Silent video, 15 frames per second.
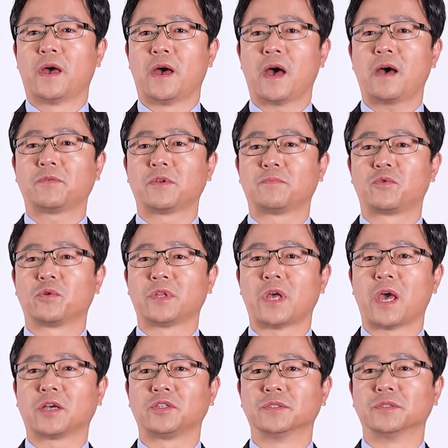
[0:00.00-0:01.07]
After
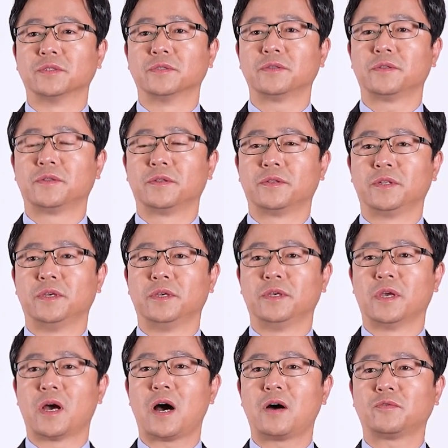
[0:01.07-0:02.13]
protection,
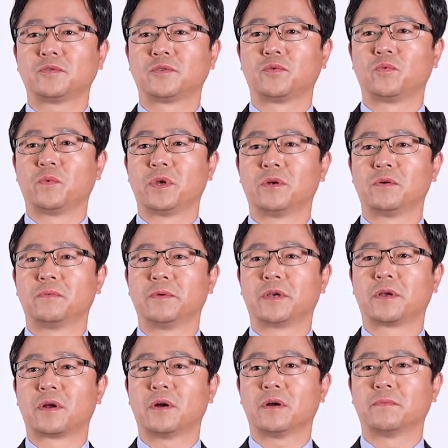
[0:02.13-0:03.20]
the house will be
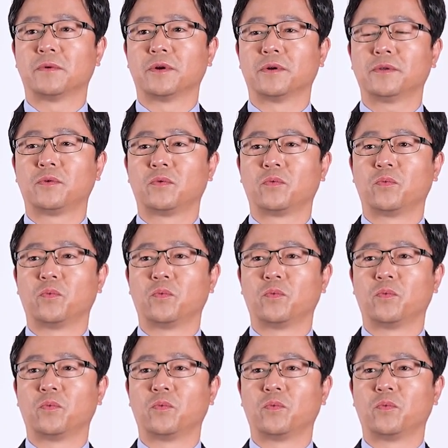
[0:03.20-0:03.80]
covered